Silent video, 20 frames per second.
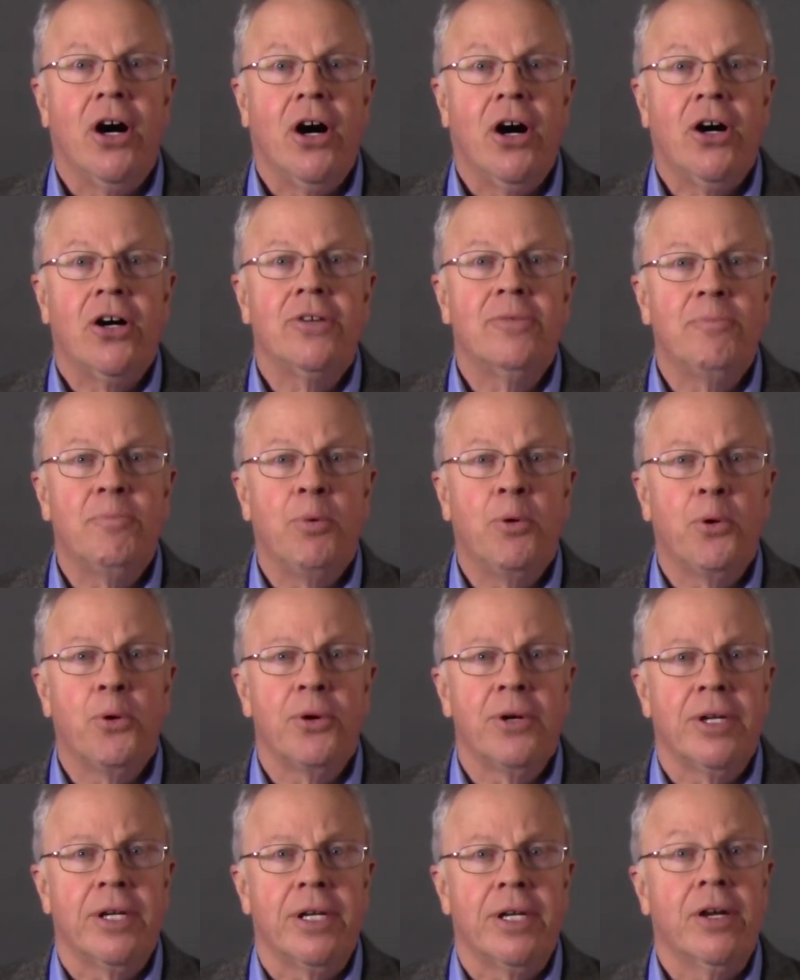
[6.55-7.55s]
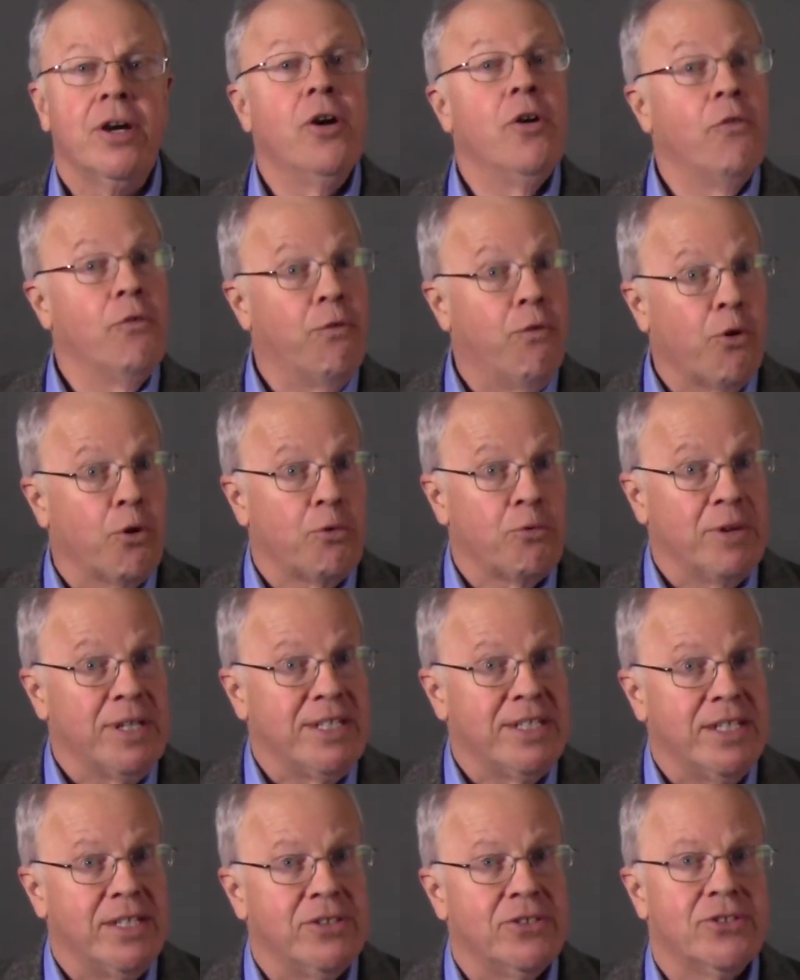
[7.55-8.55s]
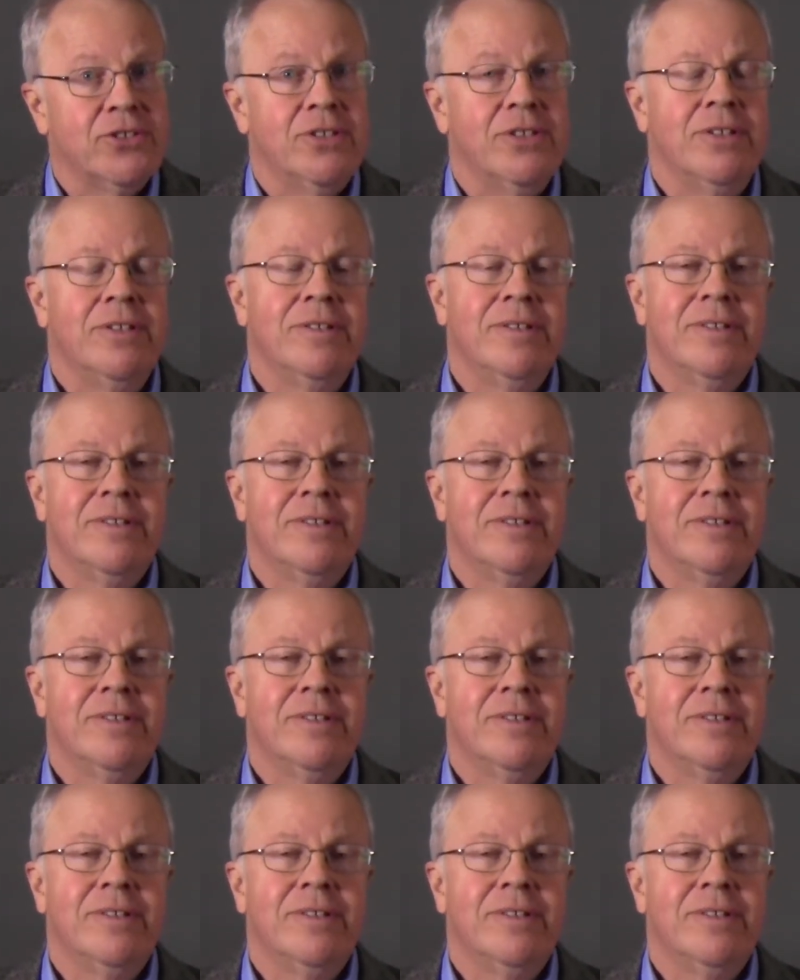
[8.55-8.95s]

Onboarding for retention.